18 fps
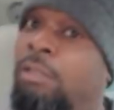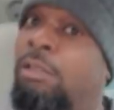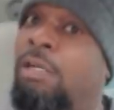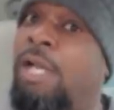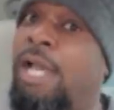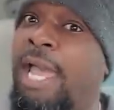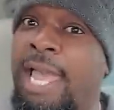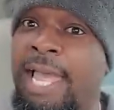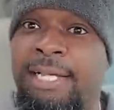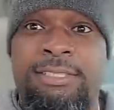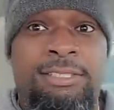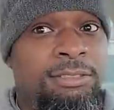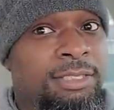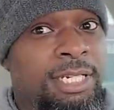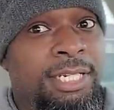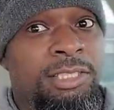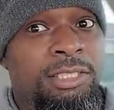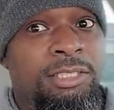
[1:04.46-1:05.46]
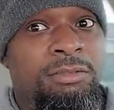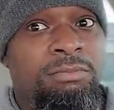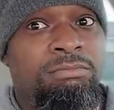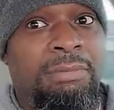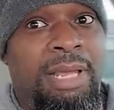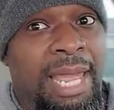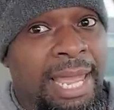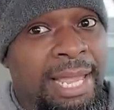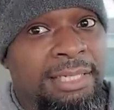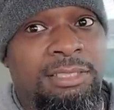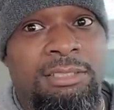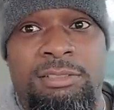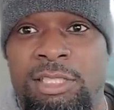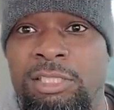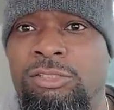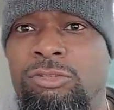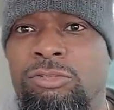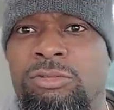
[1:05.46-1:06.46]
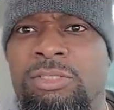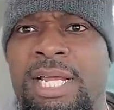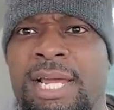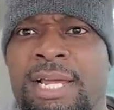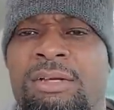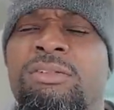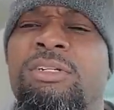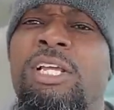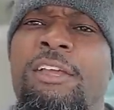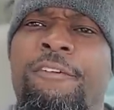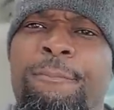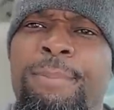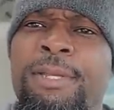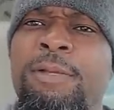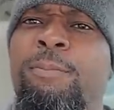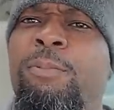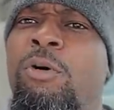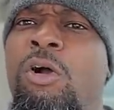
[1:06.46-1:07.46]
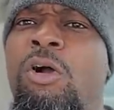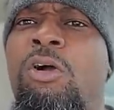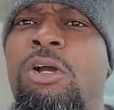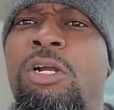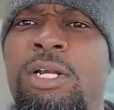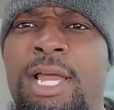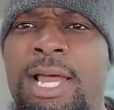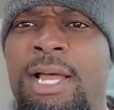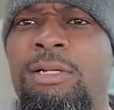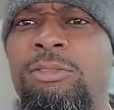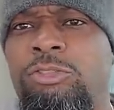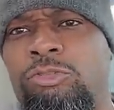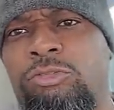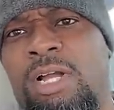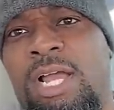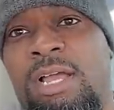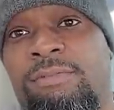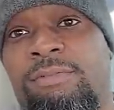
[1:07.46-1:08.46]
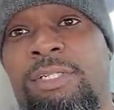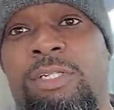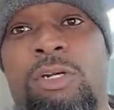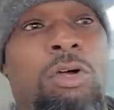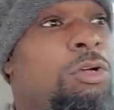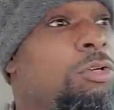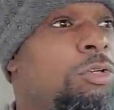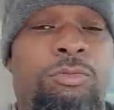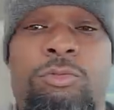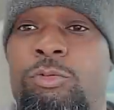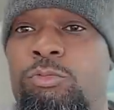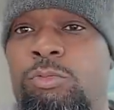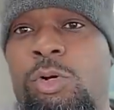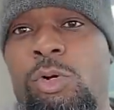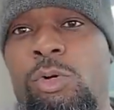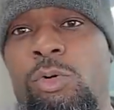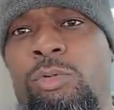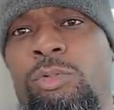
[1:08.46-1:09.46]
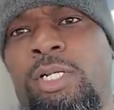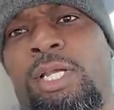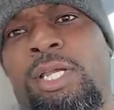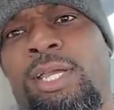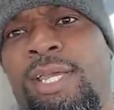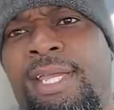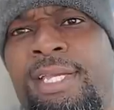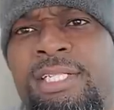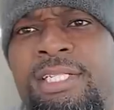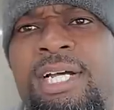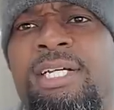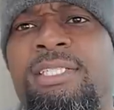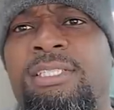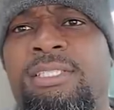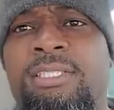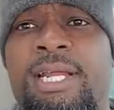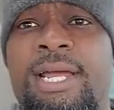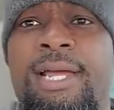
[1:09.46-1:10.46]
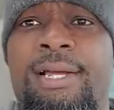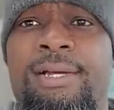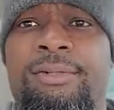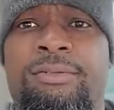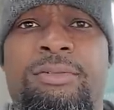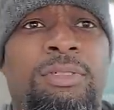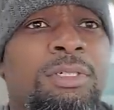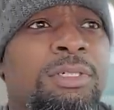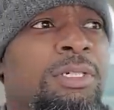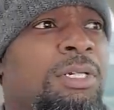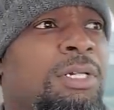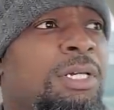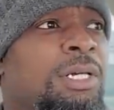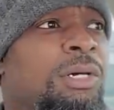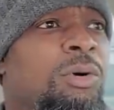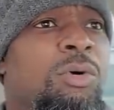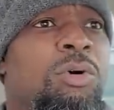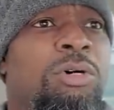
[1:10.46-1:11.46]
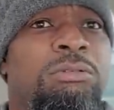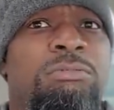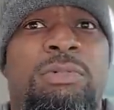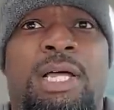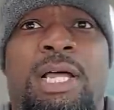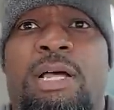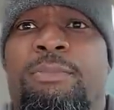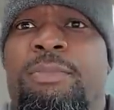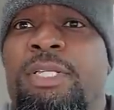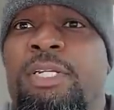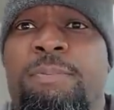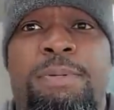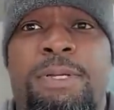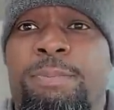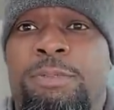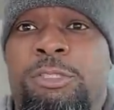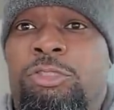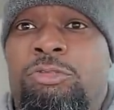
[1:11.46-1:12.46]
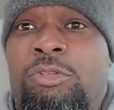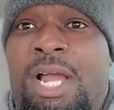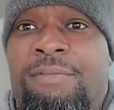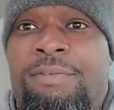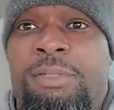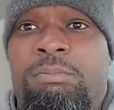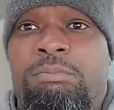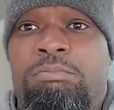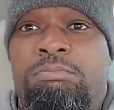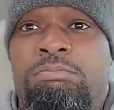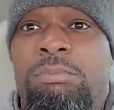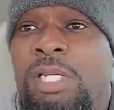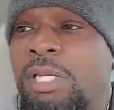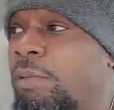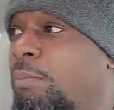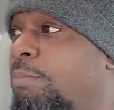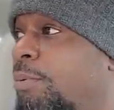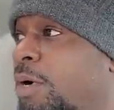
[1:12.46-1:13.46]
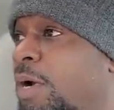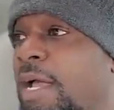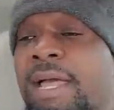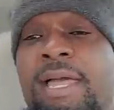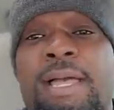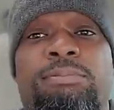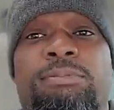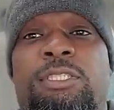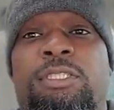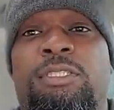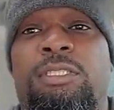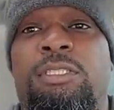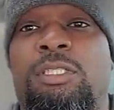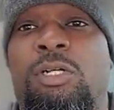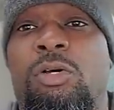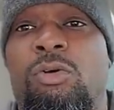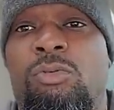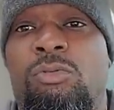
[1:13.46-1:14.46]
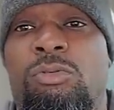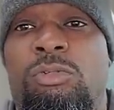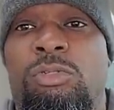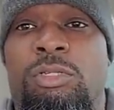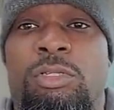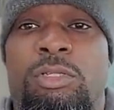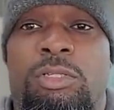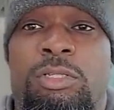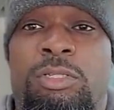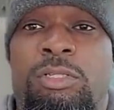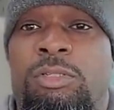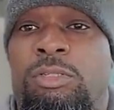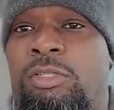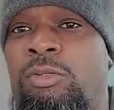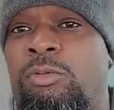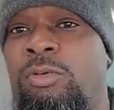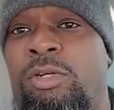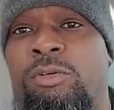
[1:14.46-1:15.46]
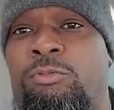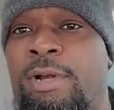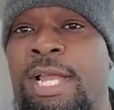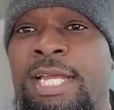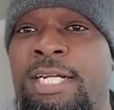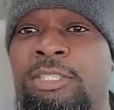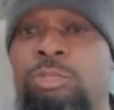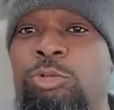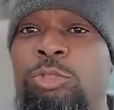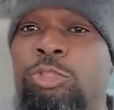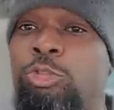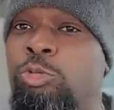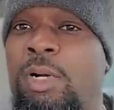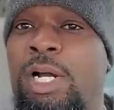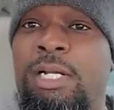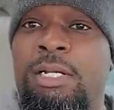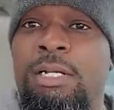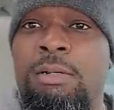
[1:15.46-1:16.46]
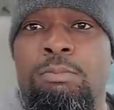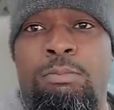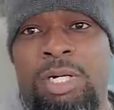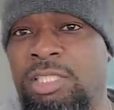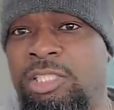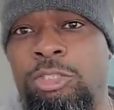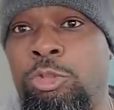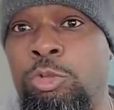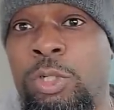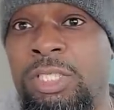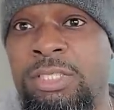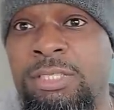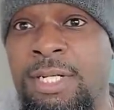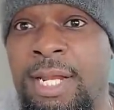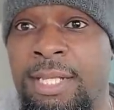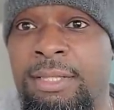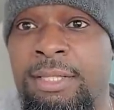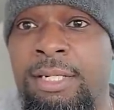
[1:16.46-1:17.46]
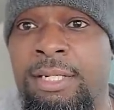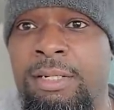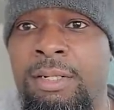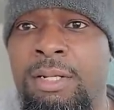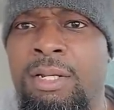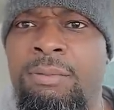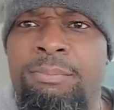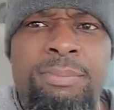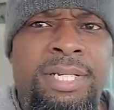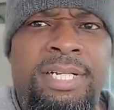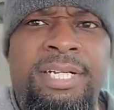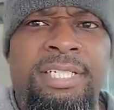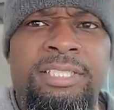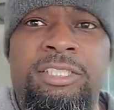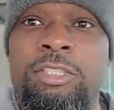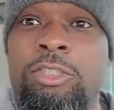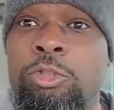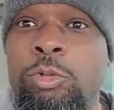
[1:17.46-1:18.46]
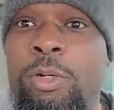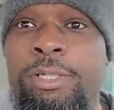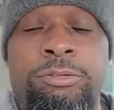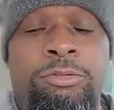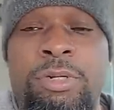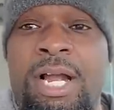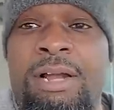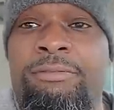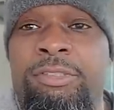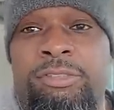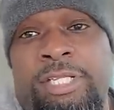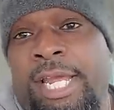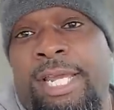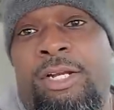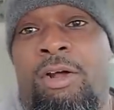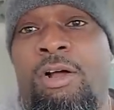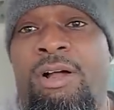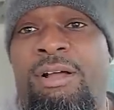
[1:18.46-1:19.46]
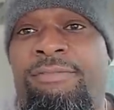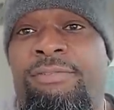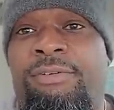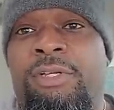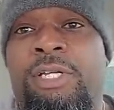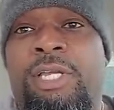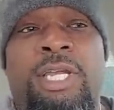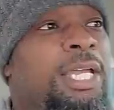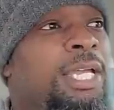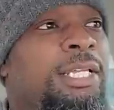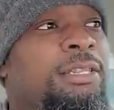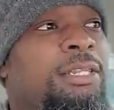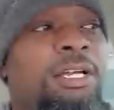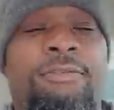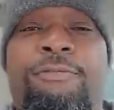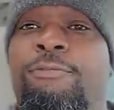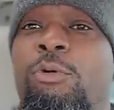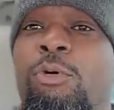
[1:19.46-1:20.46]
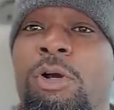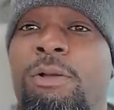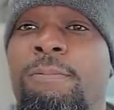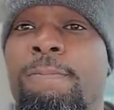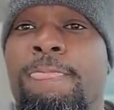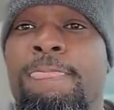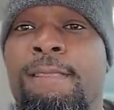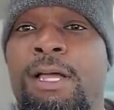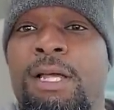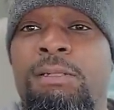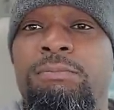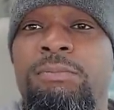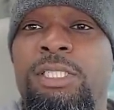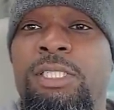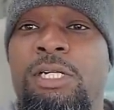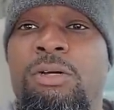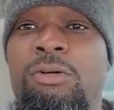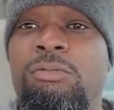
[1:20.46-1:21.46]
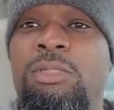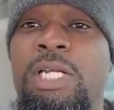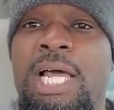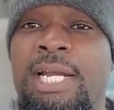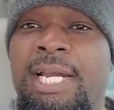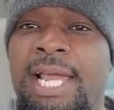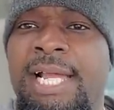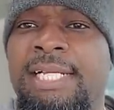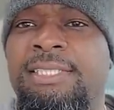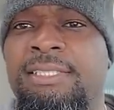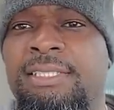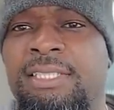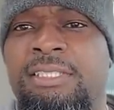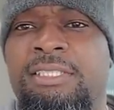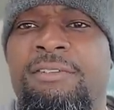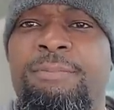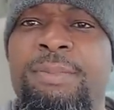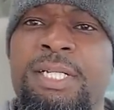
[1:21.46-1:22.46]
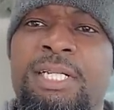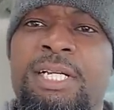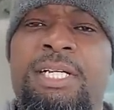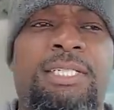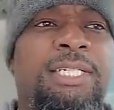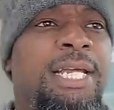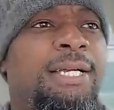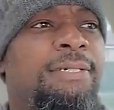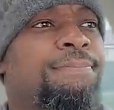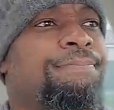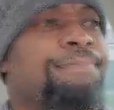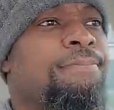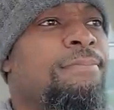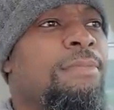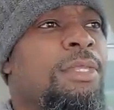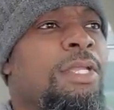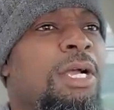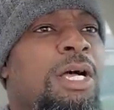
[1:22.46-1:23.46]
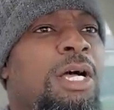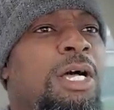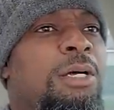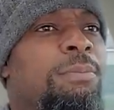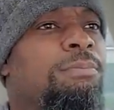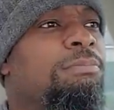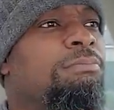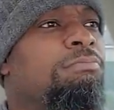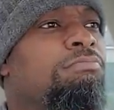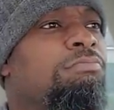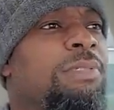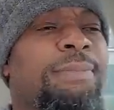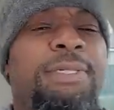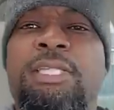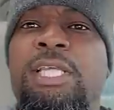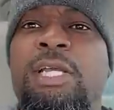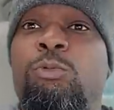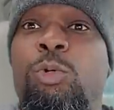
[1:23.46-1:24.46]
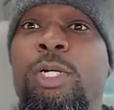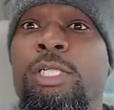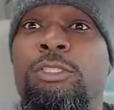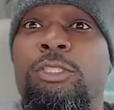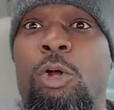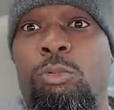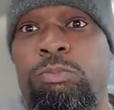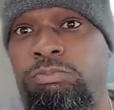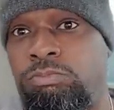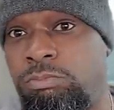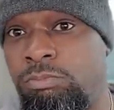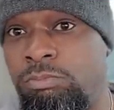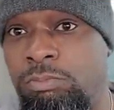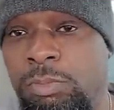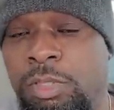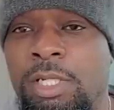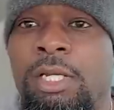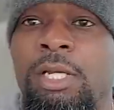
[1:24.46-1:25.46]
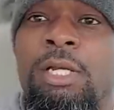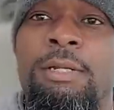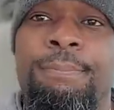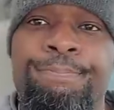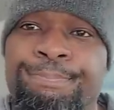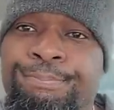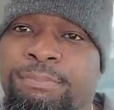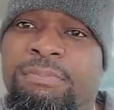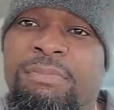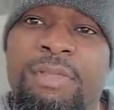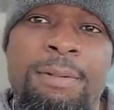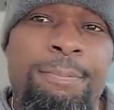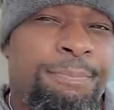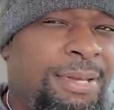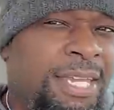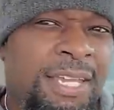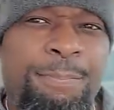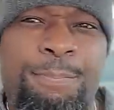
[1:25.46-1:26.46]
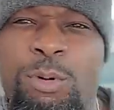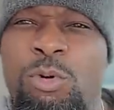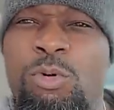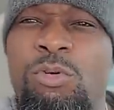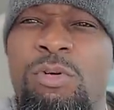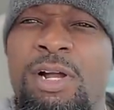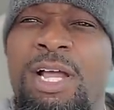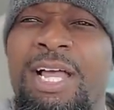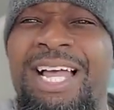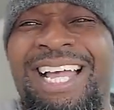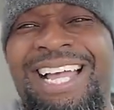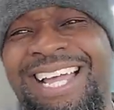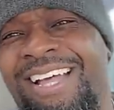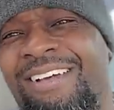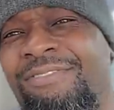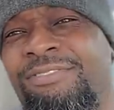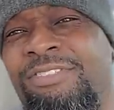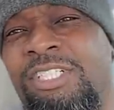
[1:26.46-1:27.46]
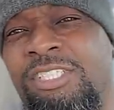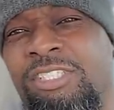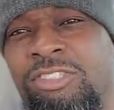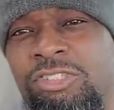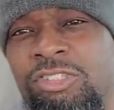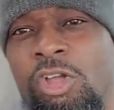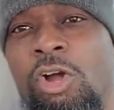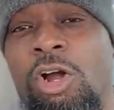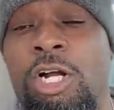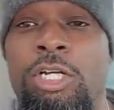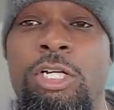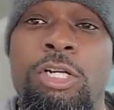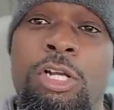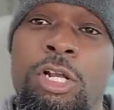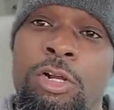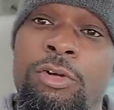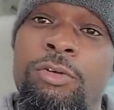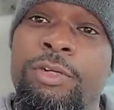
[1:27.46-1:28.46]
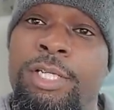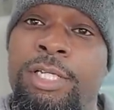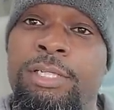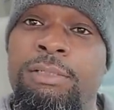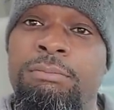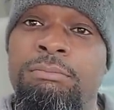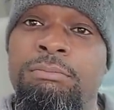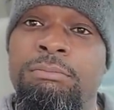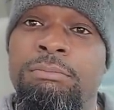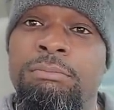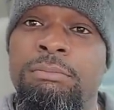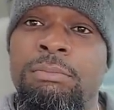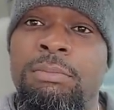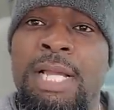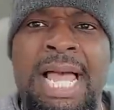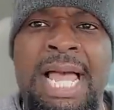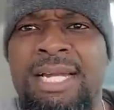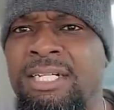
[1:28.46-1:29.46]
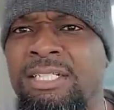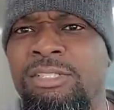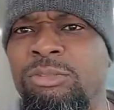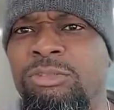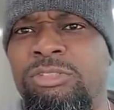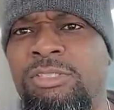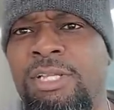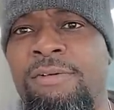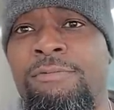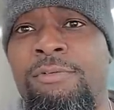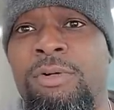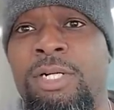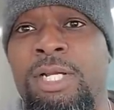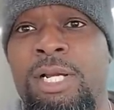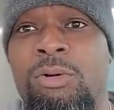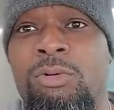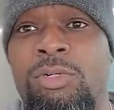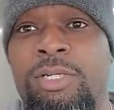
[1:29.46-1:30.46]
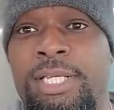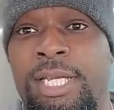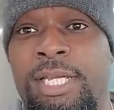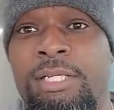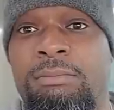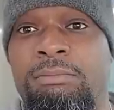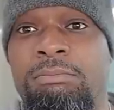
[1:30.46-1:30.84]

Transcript: Accidents are down. If people aren't out traveling all over the road, it cuts down on how many people is driving. And perhaps, you know, you would have ran into a truck, but the truck's not there because the truck driver's laid off. And therefore, you know, a lot of accidents have been cut down. Let me think. What else? Oh, people have to start learning how to do stuff on their own again.